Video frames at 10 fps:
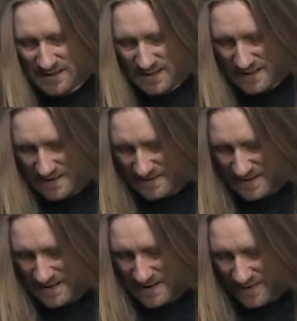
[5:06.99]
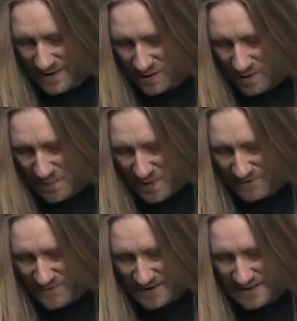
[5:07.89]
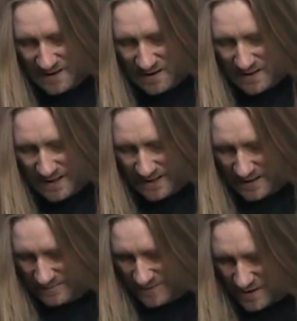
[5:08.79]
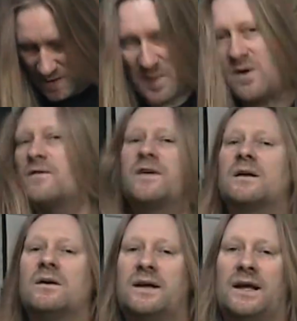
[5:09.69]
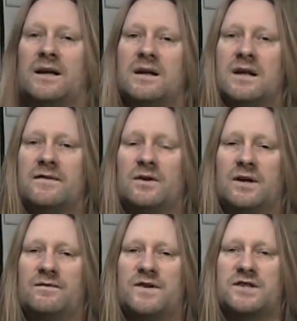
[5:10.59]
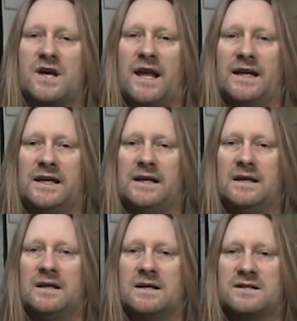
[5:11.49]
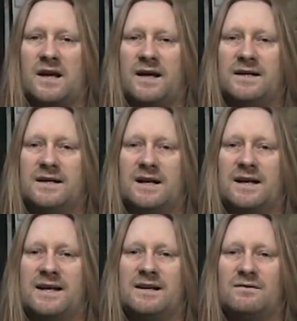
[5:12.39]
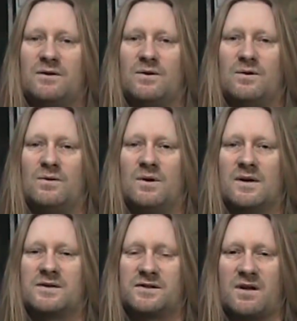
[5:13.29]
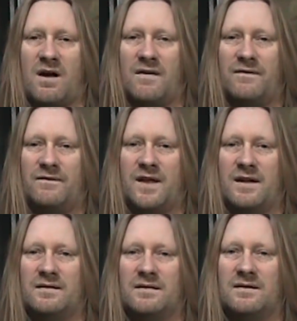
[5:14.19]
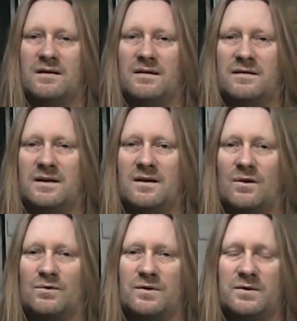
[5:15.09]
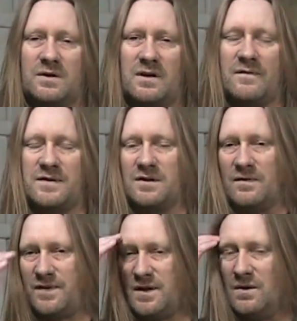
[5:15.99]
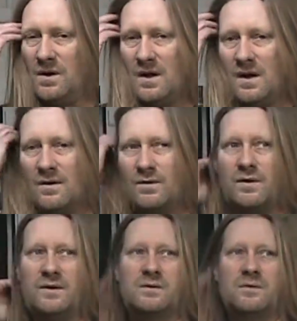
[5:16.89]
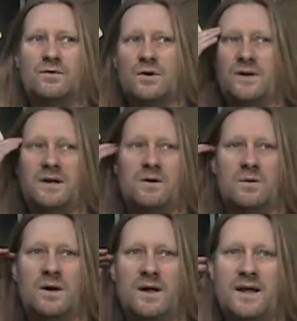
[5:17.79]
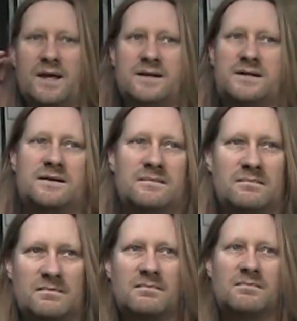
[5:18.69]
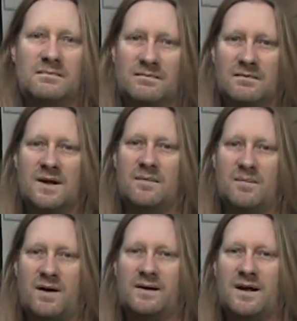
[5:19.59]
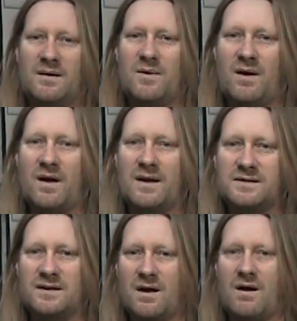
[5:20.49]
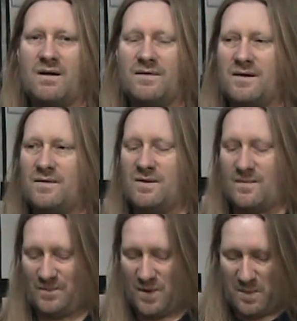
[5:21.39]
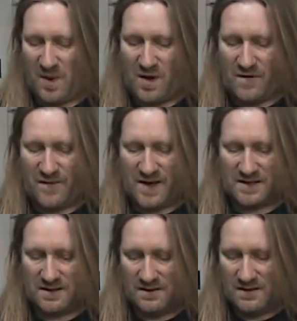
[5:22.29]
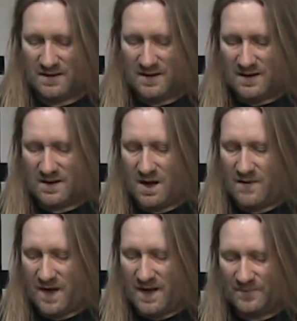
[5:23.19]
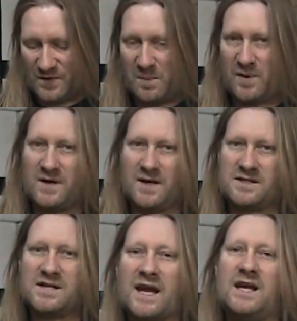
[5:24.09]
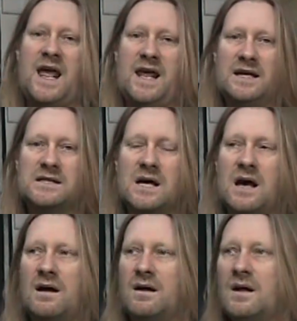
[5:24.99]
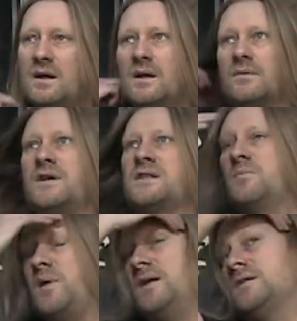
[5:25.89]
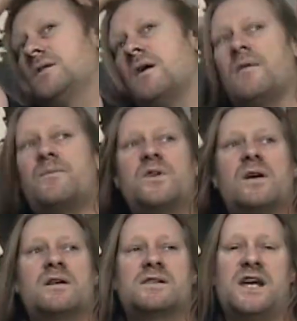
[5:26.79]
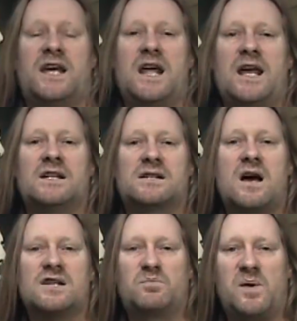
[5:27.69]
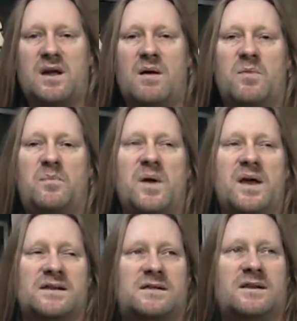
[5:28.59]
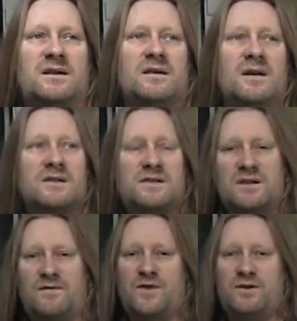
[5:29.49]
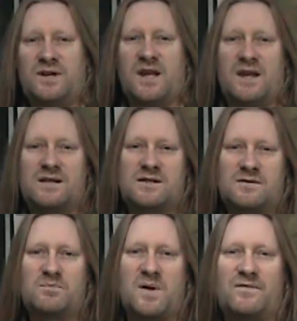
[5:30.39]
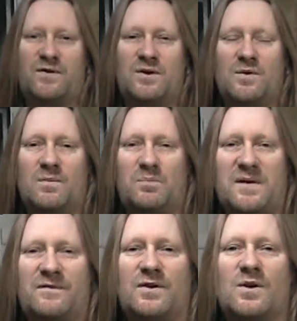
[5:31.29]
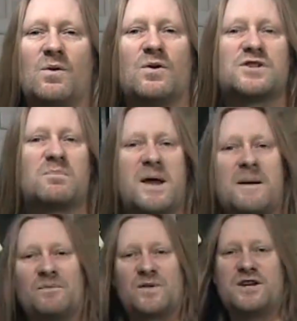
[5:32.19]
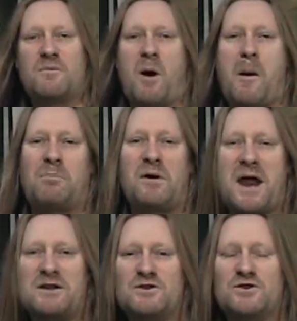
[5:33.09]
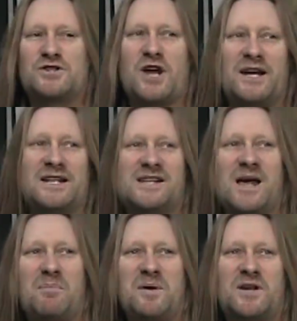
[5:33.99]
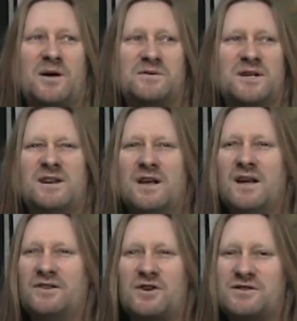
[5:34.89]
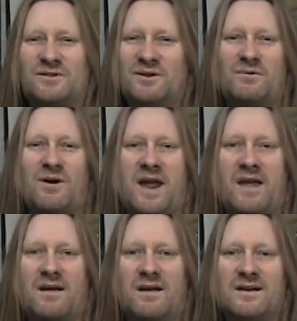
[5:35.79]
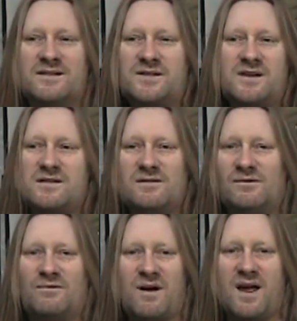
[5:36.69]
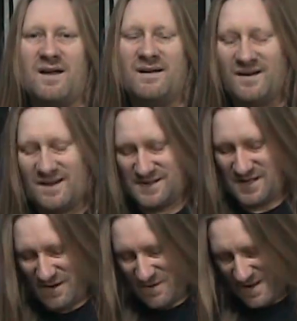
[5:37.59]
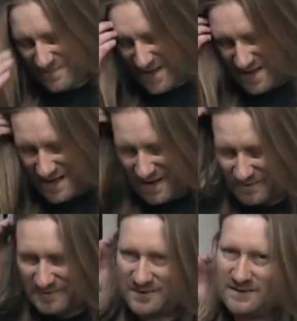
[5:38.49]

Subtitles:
and they're not perfect. They got like kind of, they're not perfect looking. If you're looking for shiny, clean, new stuff, then you know, a raw nickel cover's not for you. Raw nickel is, in my eyes, the perfect cover to put in a second-hand guitar. Reason being is you got a second-hand guitar beat up a bit, seen a few gigs, been through the wars a bit, and then you put a brand new shiny set of pickups in. It doesn't look right. Just doesn't look right. So there you go.